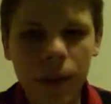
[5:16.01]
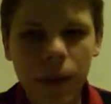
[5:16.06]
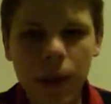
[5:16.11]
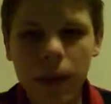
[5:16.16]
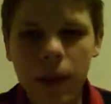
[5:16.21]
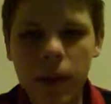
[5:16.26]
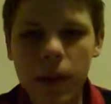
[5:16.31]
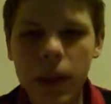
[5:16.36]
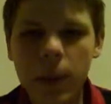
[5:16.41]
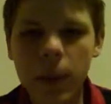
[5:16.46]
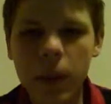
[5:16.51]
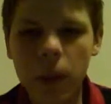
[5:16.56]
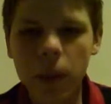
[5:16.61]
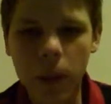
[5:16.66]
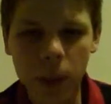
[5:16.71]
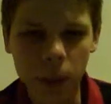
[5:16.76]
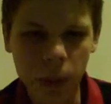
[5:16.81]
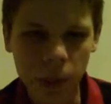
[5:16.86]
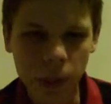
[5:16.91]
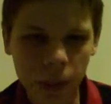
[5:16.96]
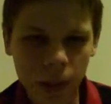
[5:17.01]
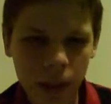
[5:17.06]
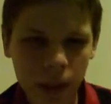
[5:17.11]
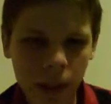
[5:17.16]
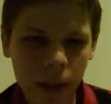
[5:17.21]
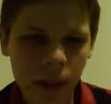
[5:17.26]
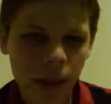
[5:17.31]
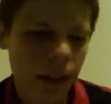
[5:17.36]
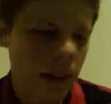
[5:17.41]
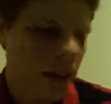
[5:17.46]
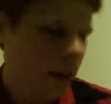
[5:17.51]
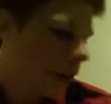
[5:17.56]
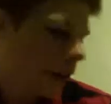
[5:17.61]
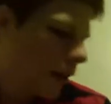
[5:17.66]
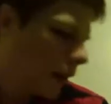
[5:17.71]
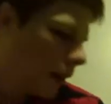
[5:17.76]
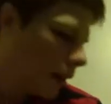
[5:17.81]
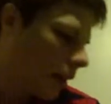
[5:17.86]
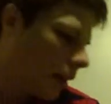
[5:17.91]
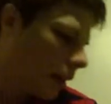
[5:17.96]
favorite team in the world to play.
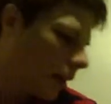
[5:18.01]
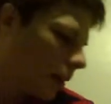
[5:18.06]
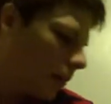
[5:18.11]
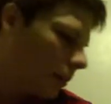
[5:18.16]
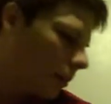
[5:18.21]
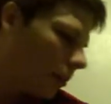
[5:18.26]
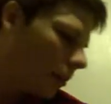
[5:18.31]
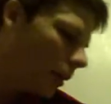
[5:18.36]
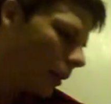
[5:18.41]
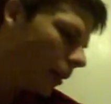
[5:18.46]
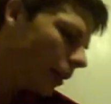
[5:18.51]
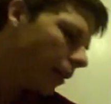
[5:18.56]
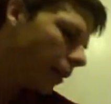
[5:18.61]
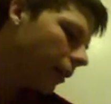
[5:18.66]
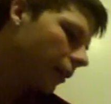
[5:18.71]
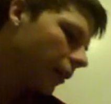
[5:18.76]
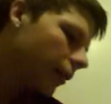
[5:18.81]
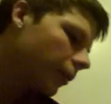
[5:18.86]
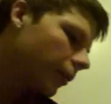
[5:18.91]
But I'll